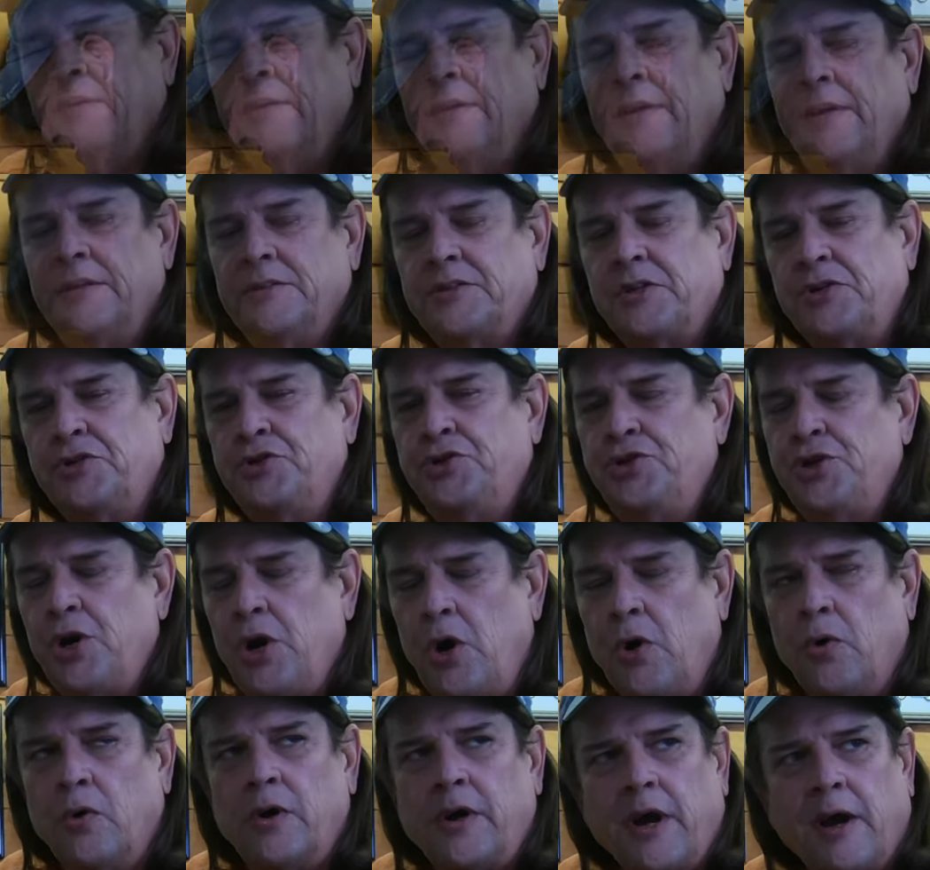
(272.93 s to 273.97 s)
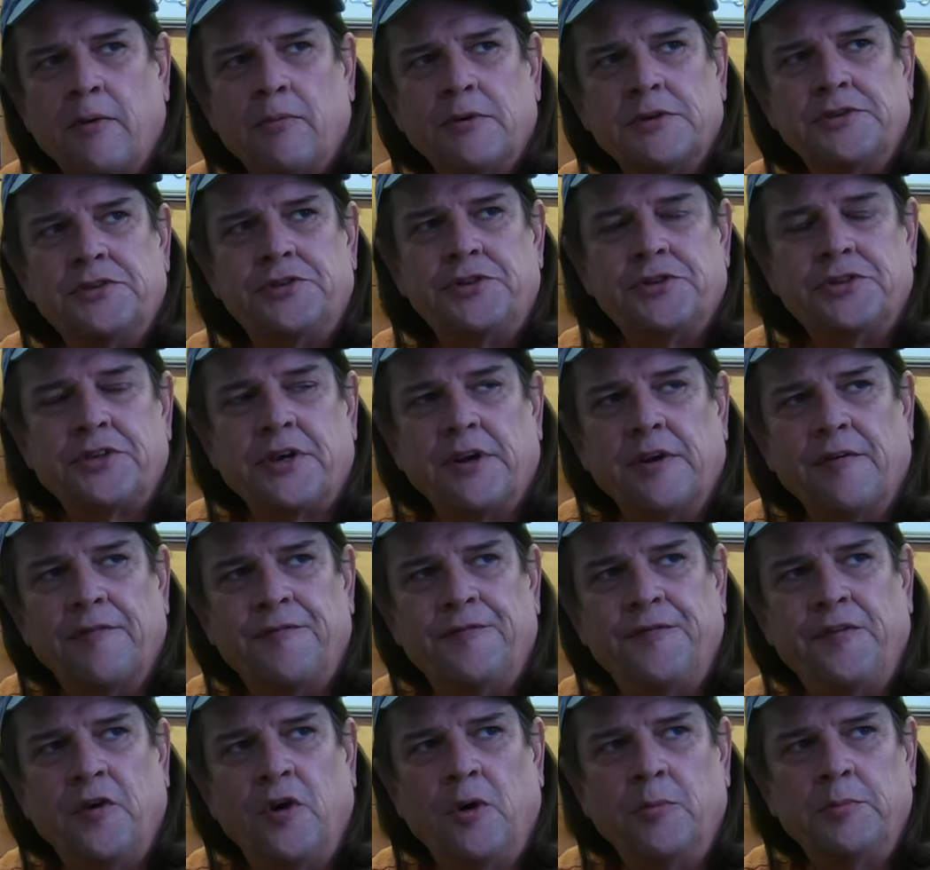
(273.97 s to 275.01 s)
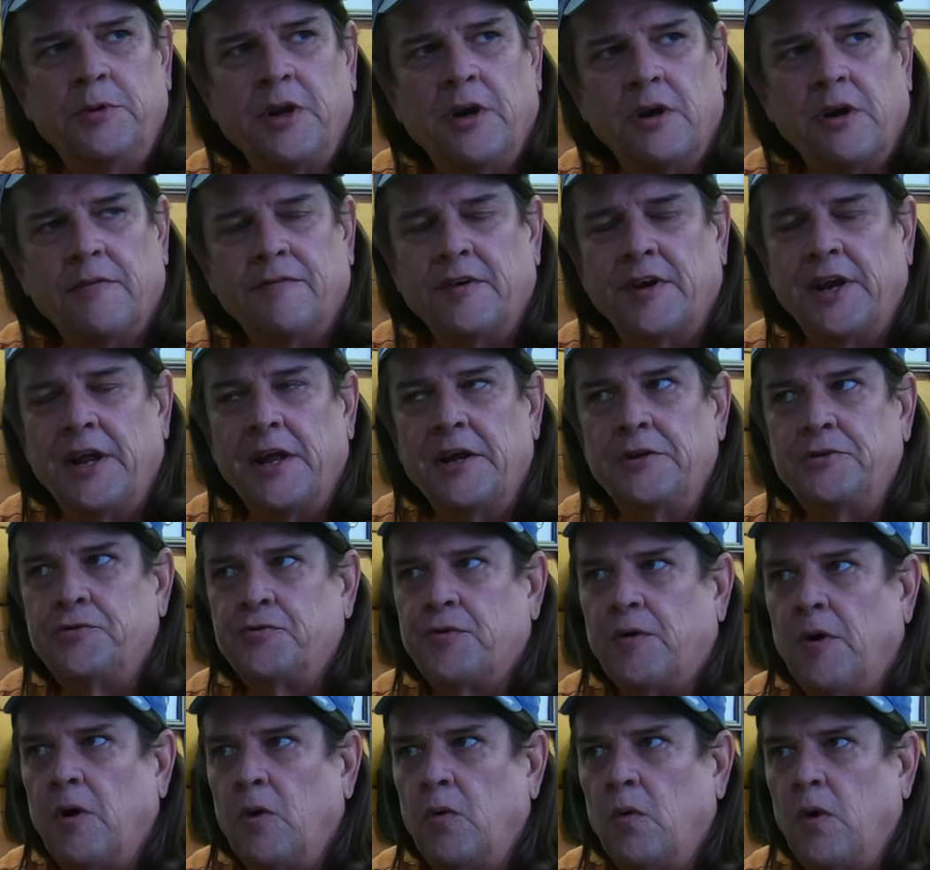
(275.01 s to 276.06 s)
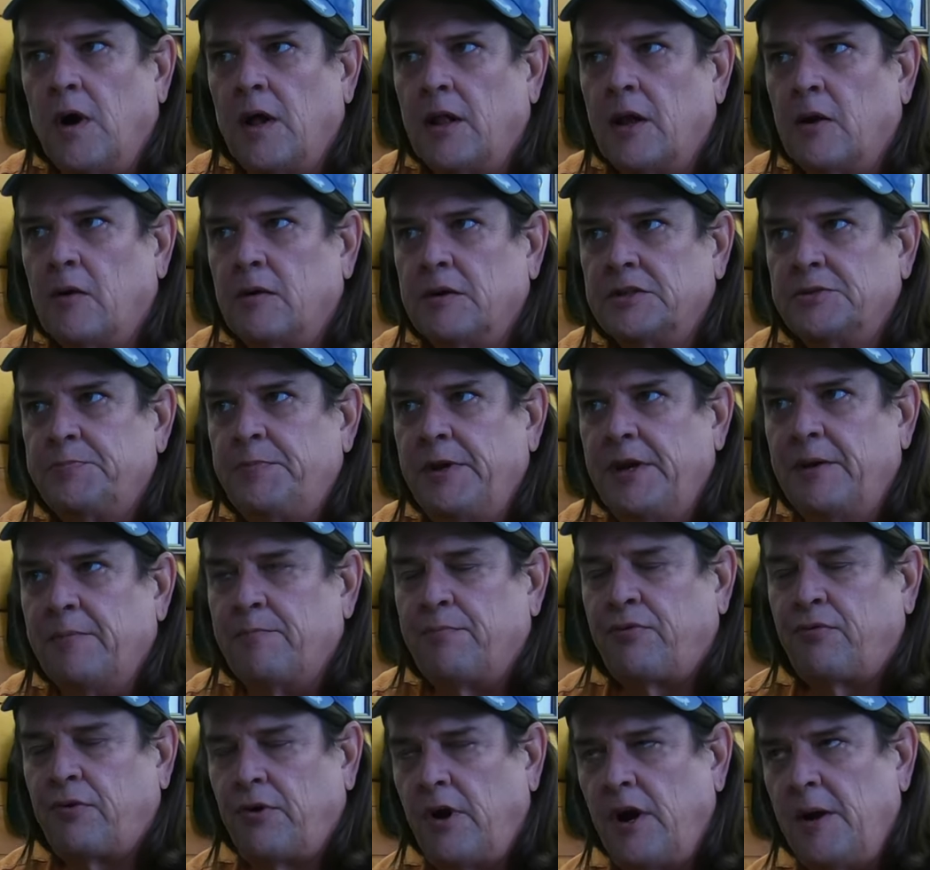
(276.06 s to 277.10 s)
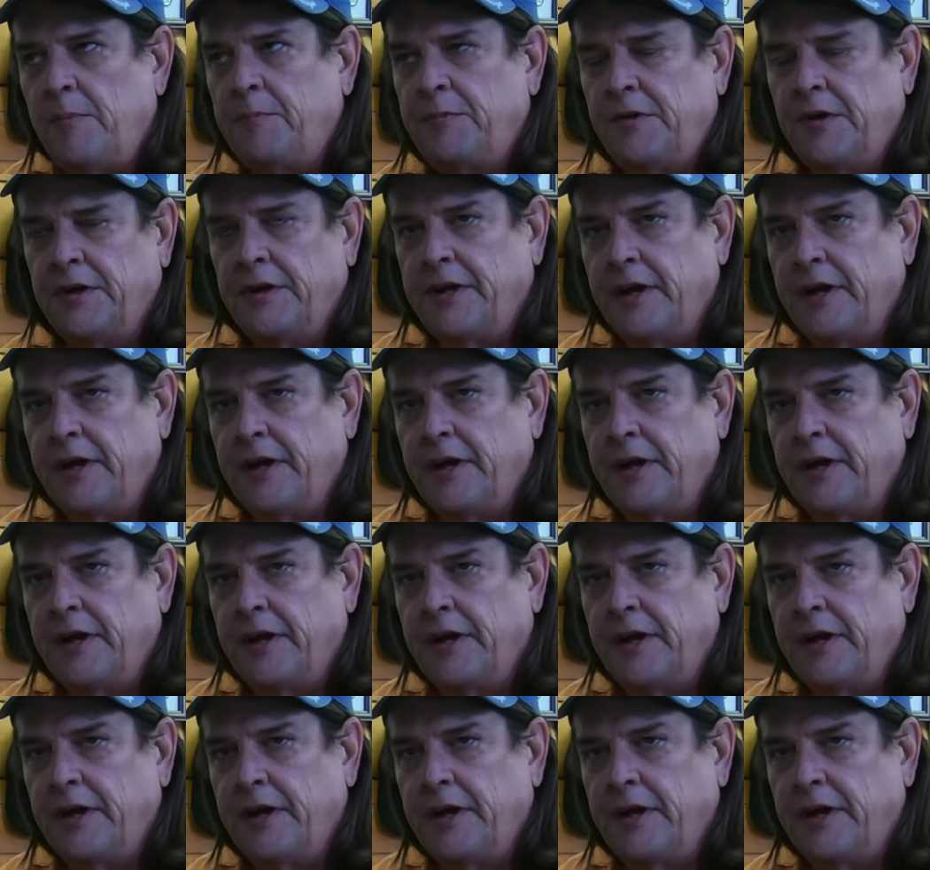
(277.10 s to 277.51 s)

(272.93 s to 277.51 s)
As a joke, I was just going to film kind of an intro while I was being prepped and